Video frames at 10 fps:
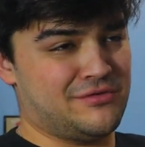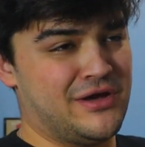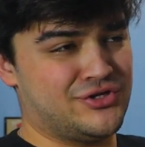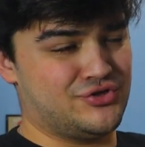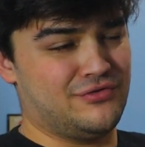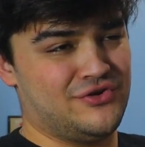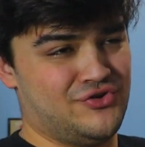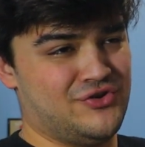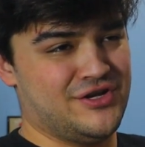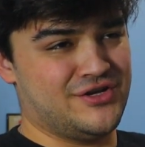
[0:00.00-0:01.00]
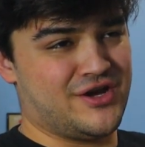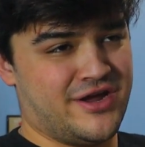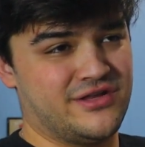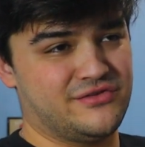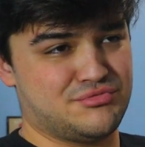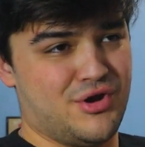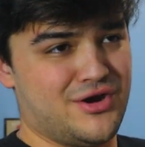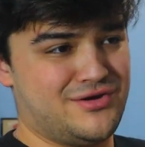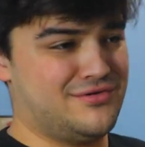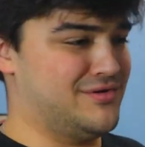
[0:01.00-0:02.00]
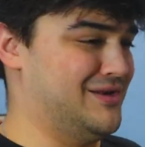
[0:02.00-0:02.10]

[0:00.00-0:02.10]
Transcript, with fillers: I'm actually kinda smart.